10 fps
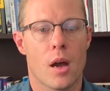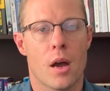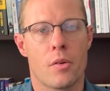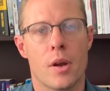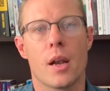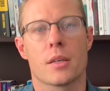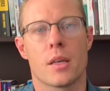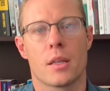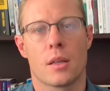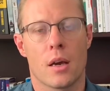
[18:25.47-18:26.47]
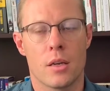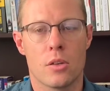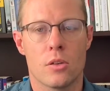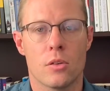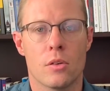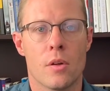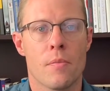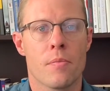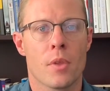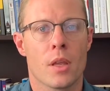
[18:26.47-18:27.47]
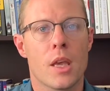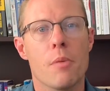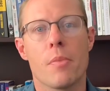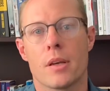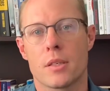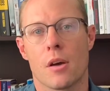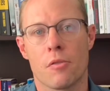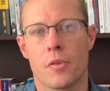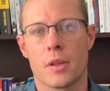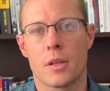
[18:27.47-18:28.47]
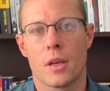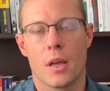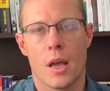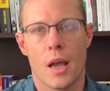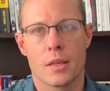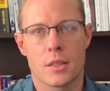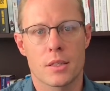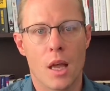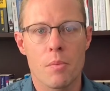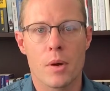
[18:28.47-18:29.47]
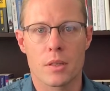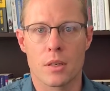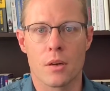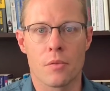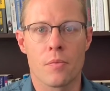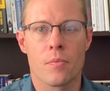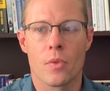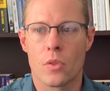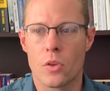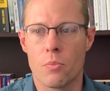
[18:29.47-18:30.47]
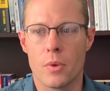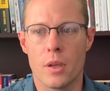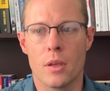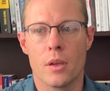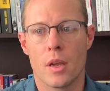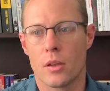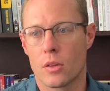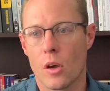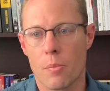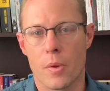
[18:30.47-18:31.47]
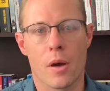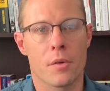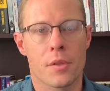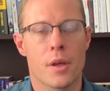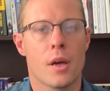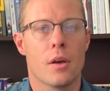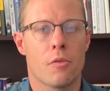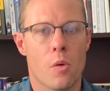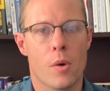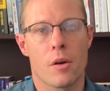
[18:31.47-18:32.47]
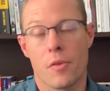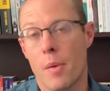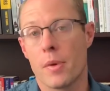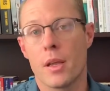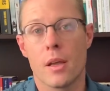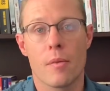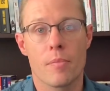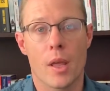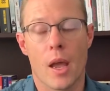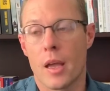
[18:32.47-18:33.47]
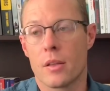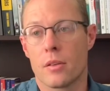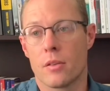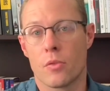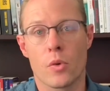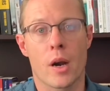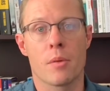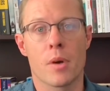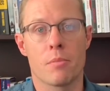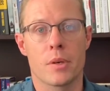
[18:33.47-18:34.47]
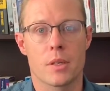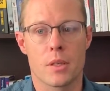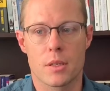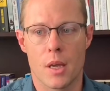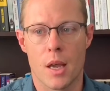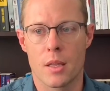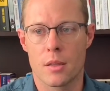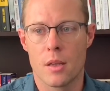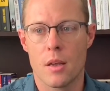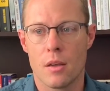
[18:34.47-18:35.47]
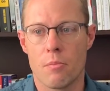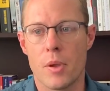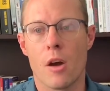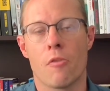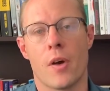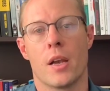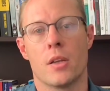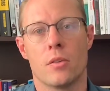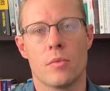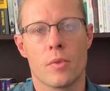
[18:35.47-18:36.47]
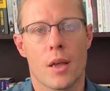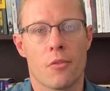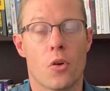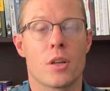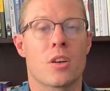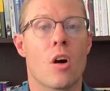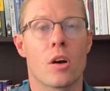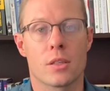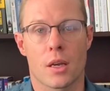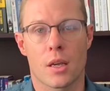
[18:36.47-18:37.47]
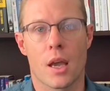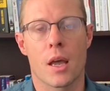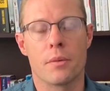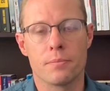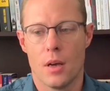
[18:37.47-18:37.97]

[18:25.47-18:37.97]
I realized that I need to keep myself fit and sustain myself to be in top health for my family and for running my business and be of value for as long as I can.